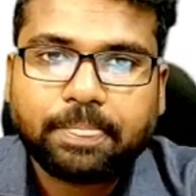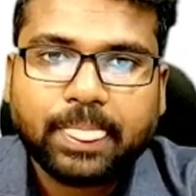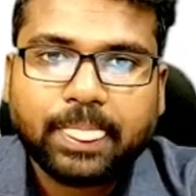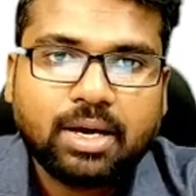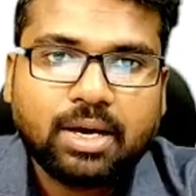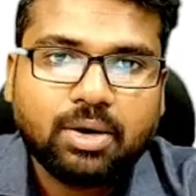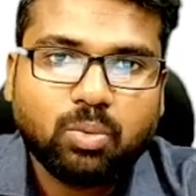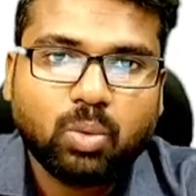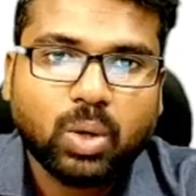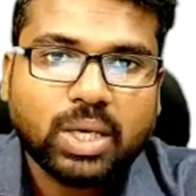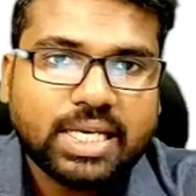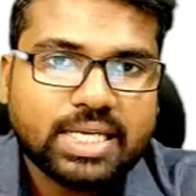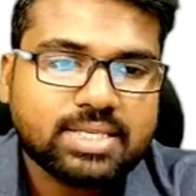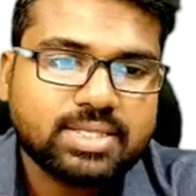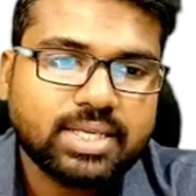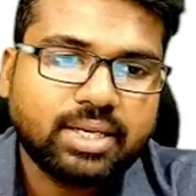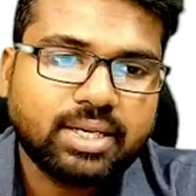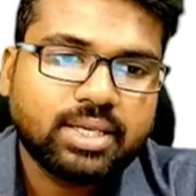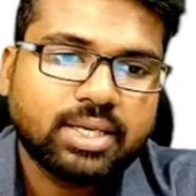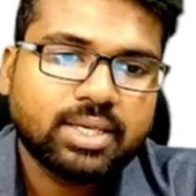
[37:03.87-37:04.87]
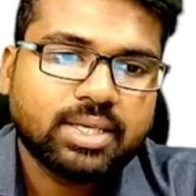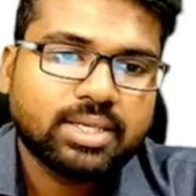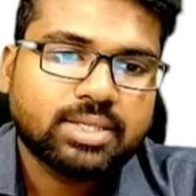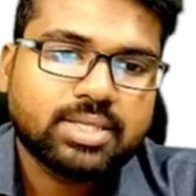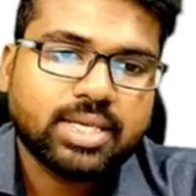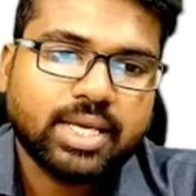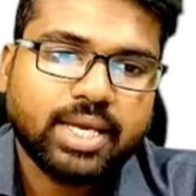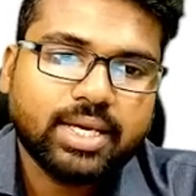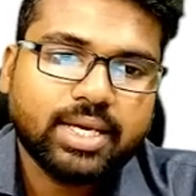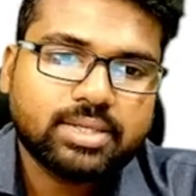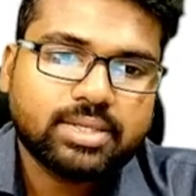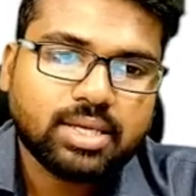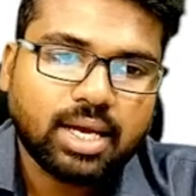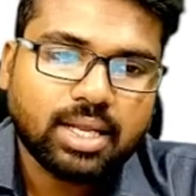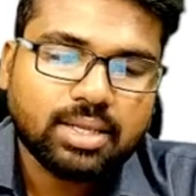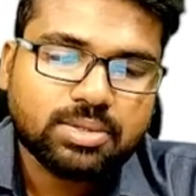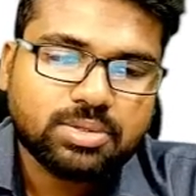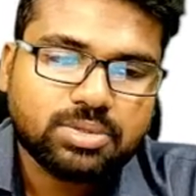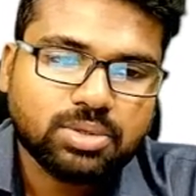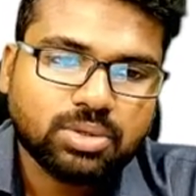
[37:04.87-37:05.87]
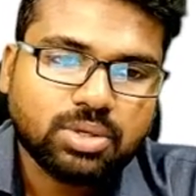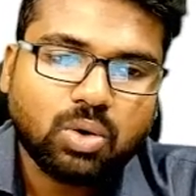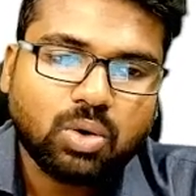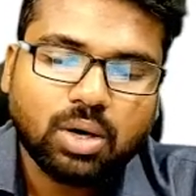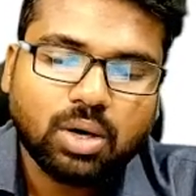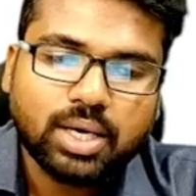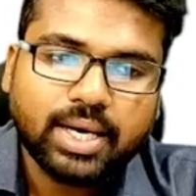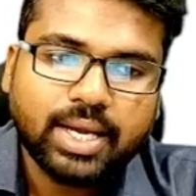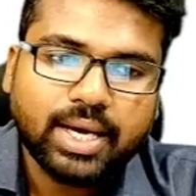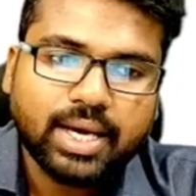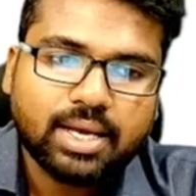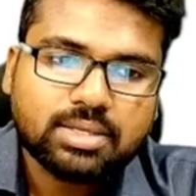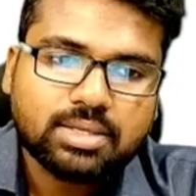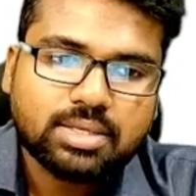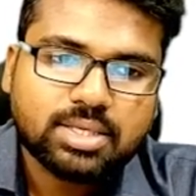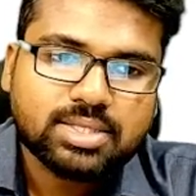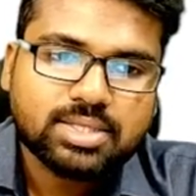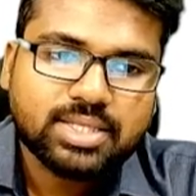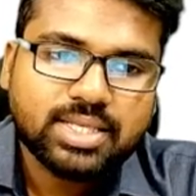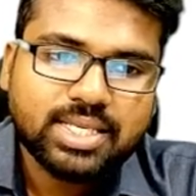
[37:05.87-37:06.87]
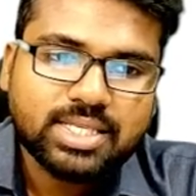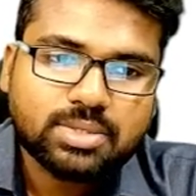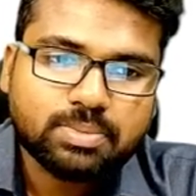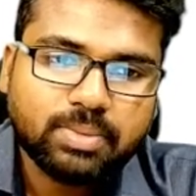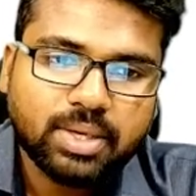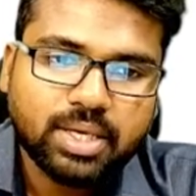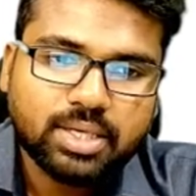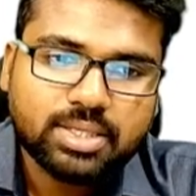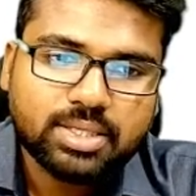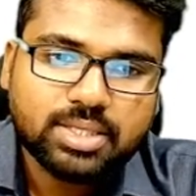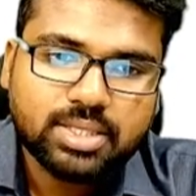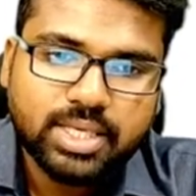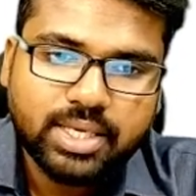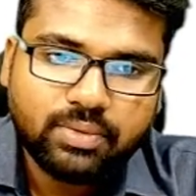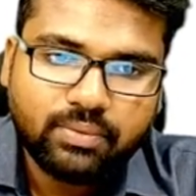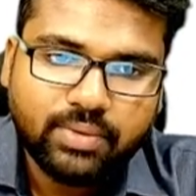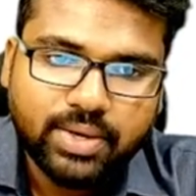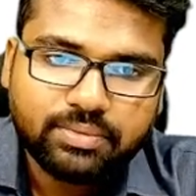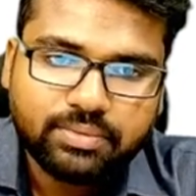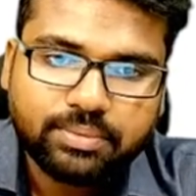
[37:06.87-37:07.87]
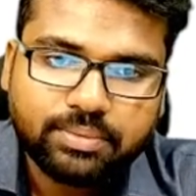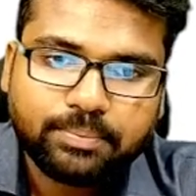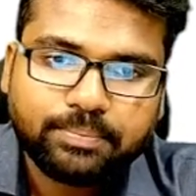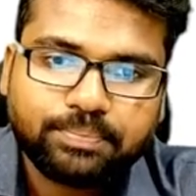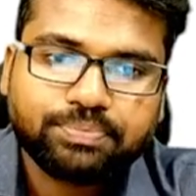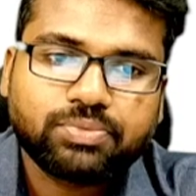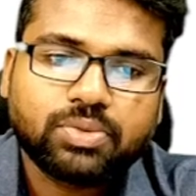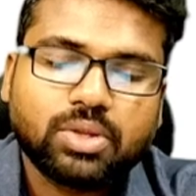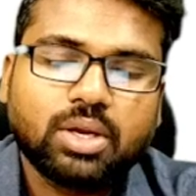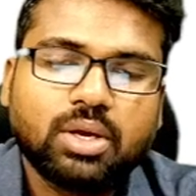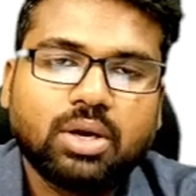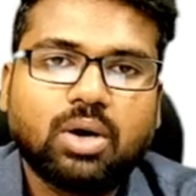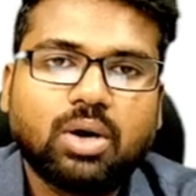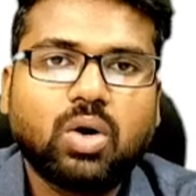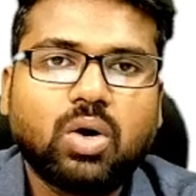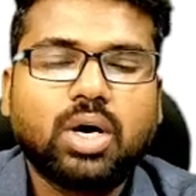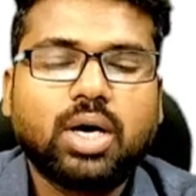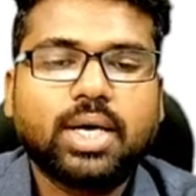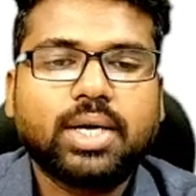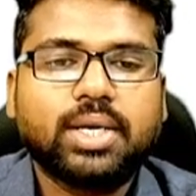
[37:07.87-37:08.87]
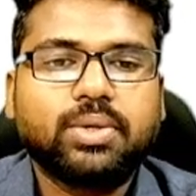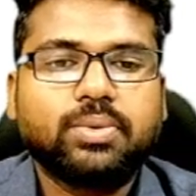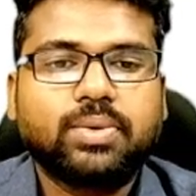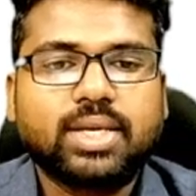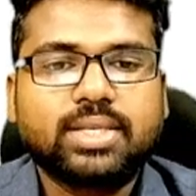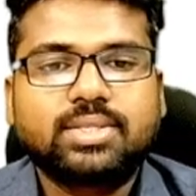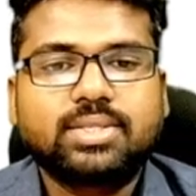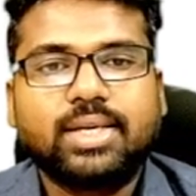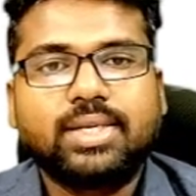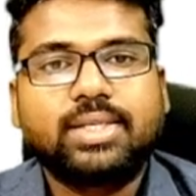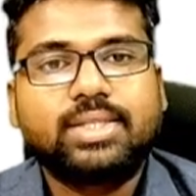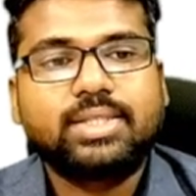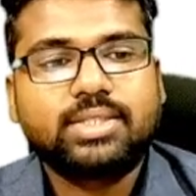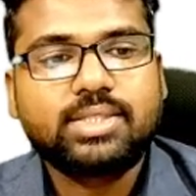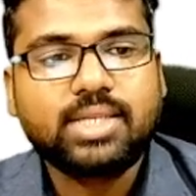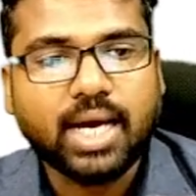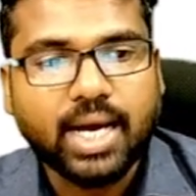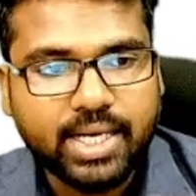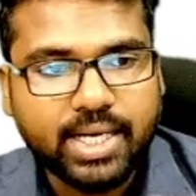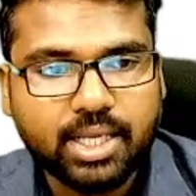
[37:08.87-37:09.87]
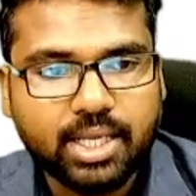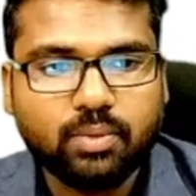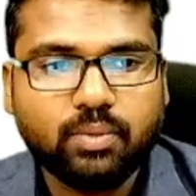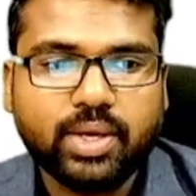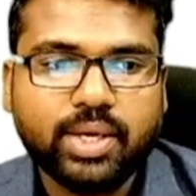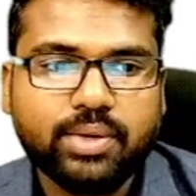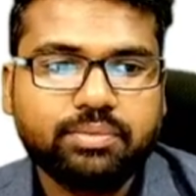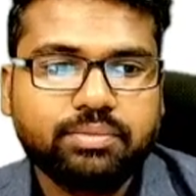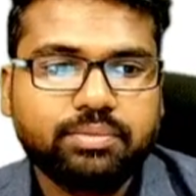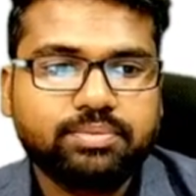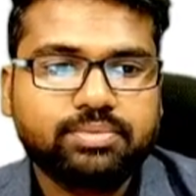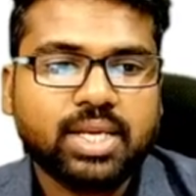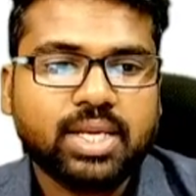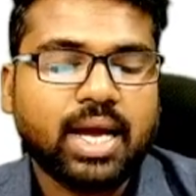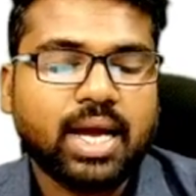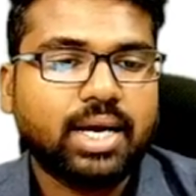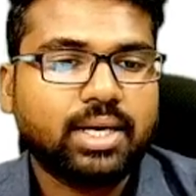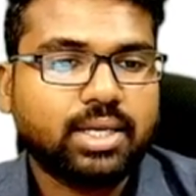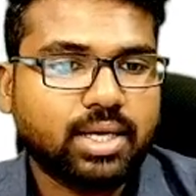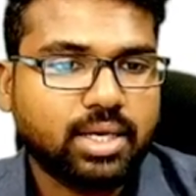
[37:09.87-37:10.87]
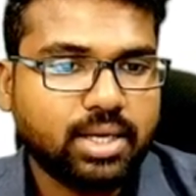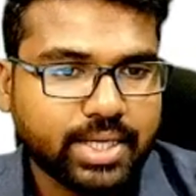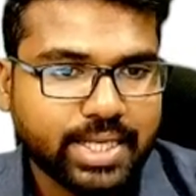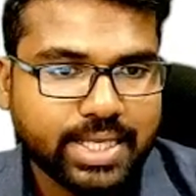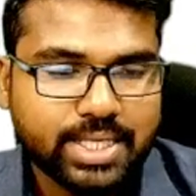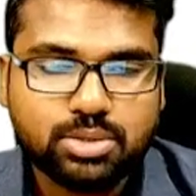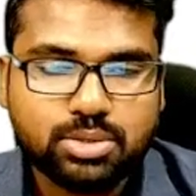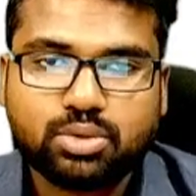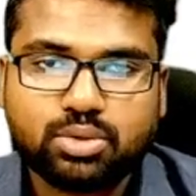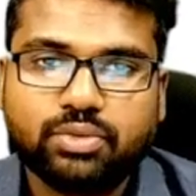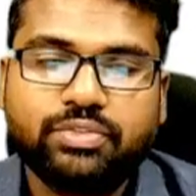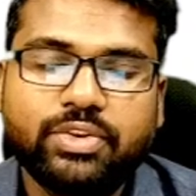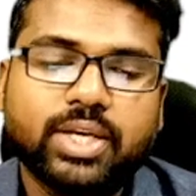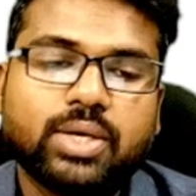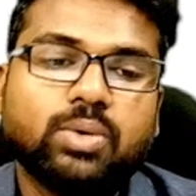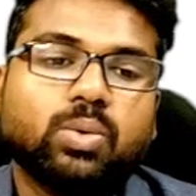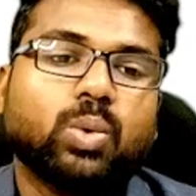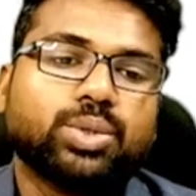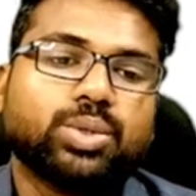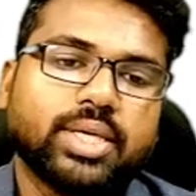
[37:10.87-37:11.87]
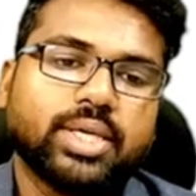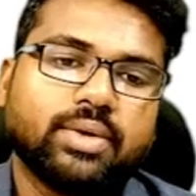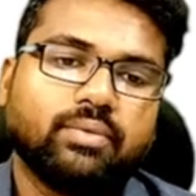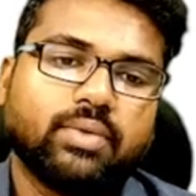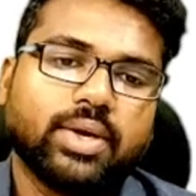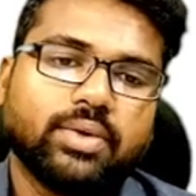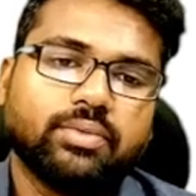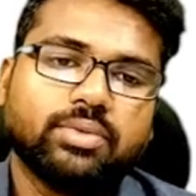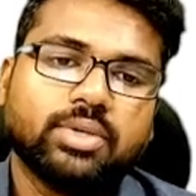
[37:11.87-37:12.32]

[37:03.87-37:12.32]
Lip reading: what is it? See, it's also called as seismic sea wave, or you can say tidal wave or catastrophic ocean wave.